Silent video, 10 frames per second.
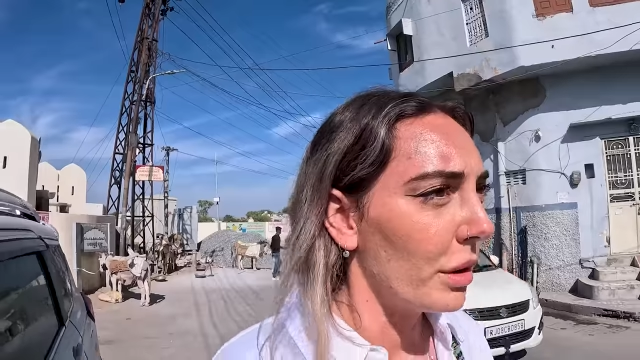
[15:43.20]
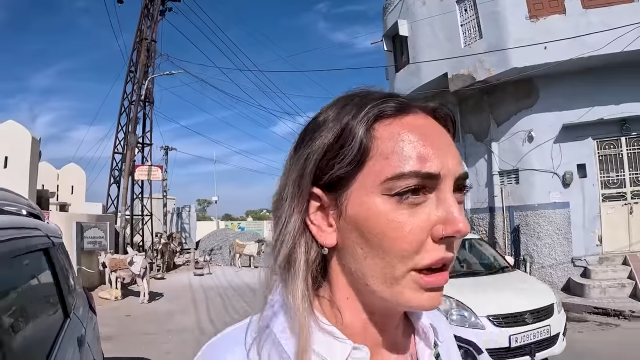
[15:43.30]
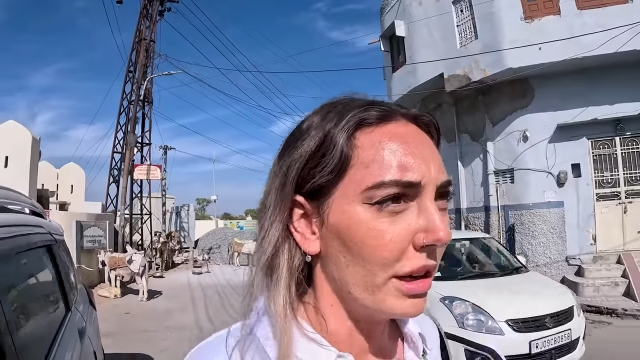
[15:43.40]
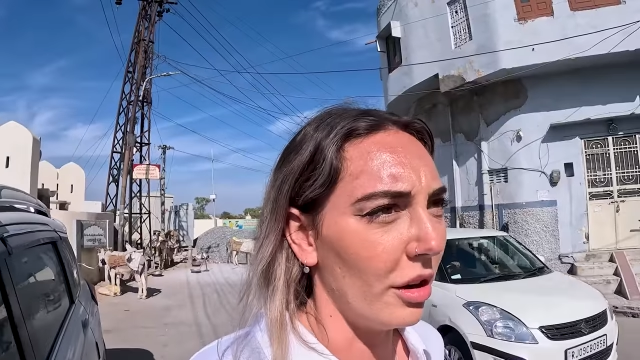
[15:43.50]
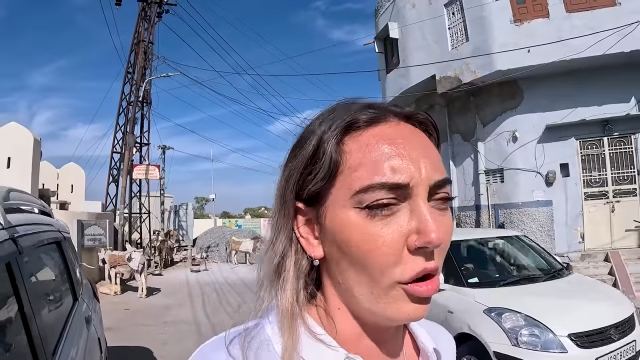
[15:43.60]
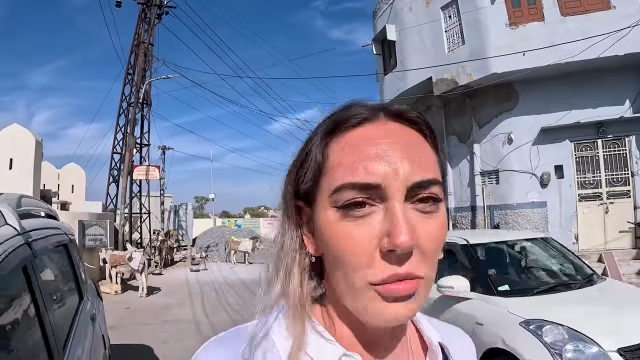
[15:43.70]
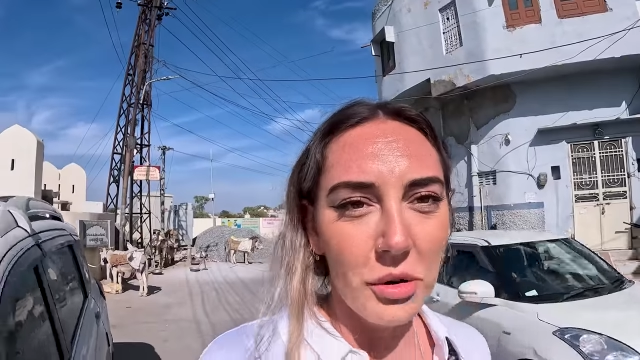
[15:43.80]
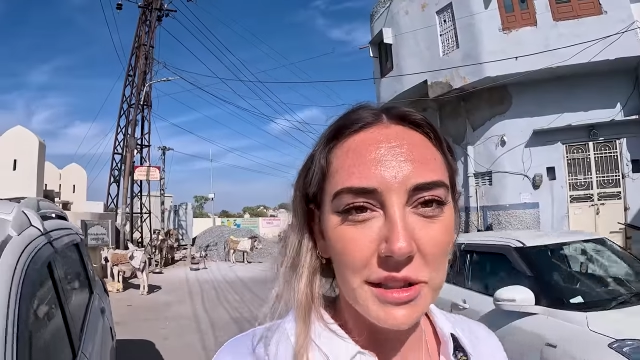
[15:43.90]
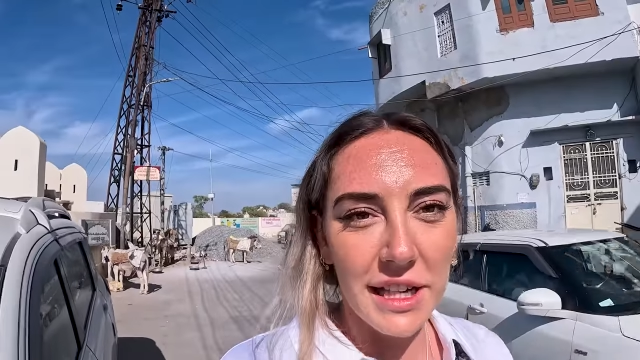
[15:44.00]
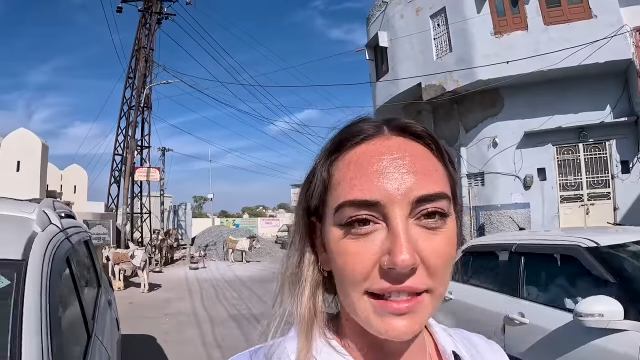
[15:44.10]
We're
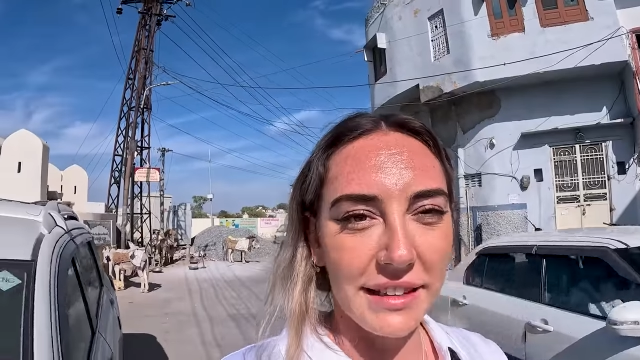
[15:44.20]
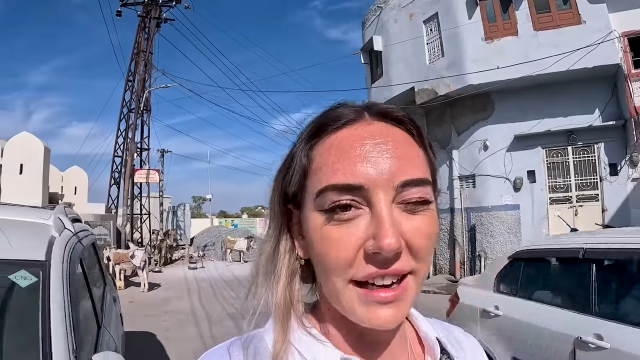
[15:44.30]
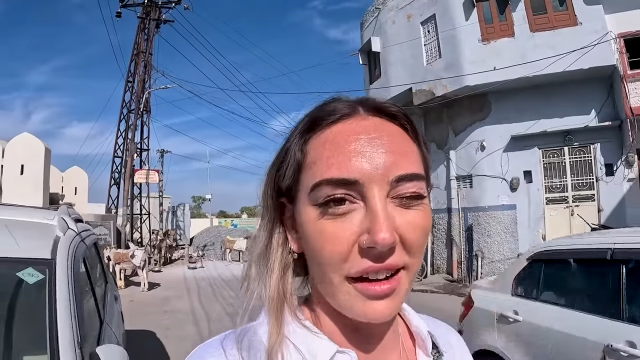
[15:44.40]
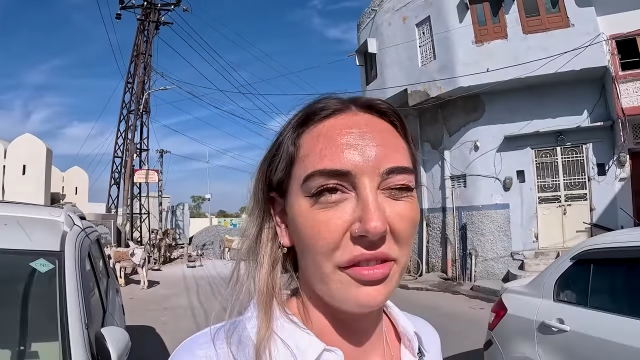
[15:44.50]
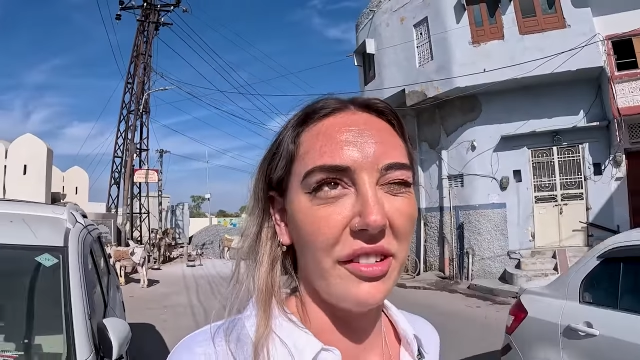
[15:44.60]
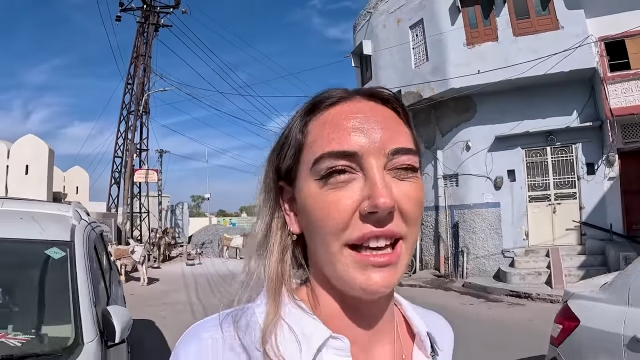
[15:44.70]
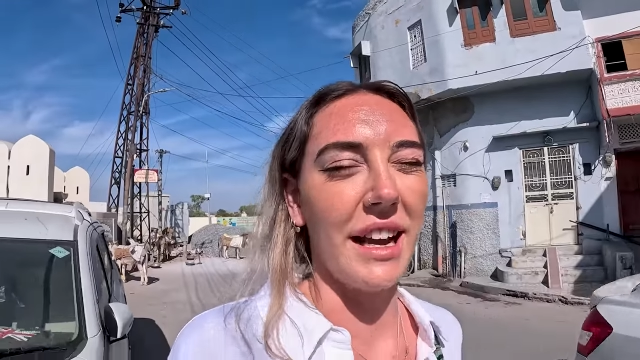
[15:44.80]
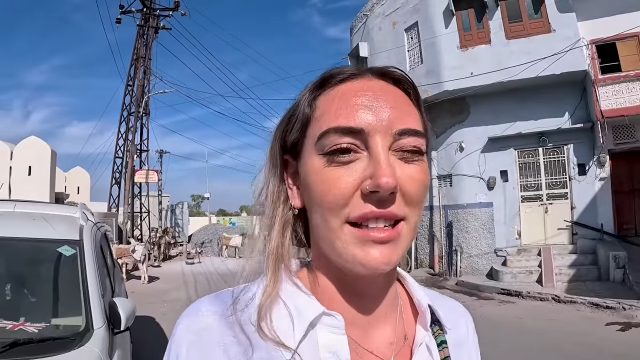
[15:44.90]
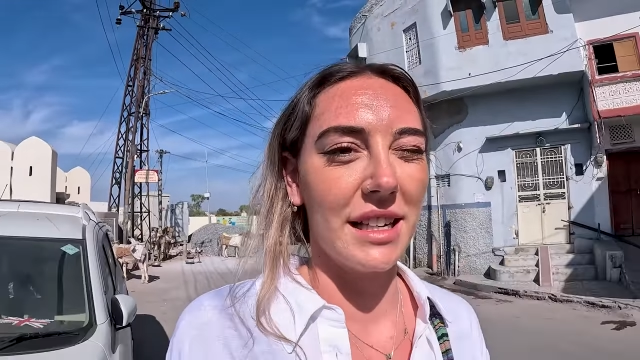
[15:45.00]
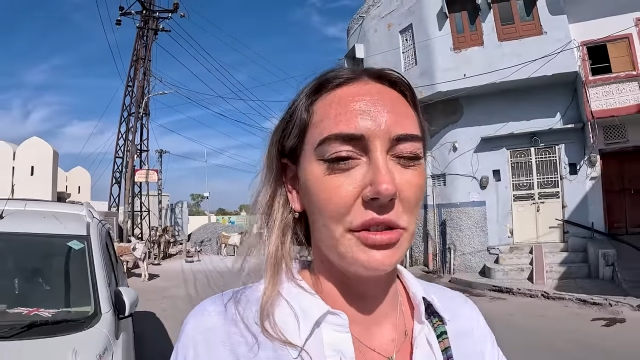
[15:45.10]
almost at the cafe, guys.